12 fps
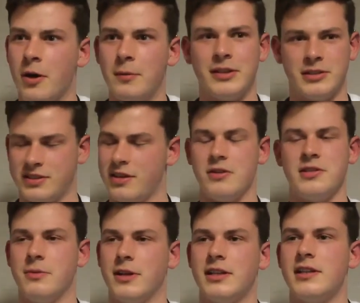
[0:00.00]
coming. There's loads
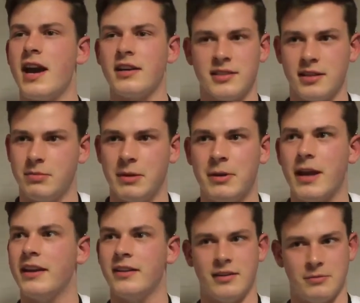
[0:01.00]
of brilliant acts that'll be
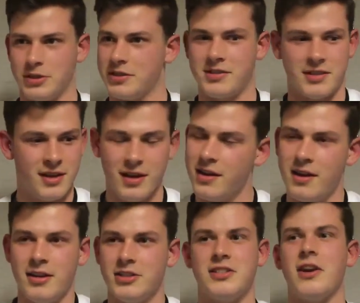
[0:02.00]
playing, and I'm just
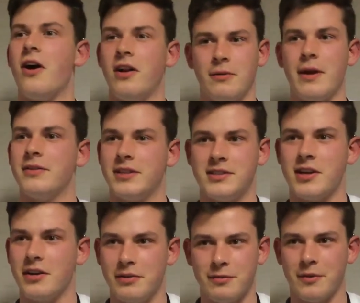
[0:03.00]
just all around
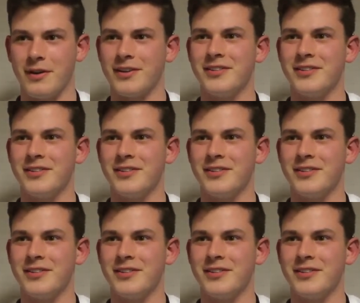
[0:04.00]
excited for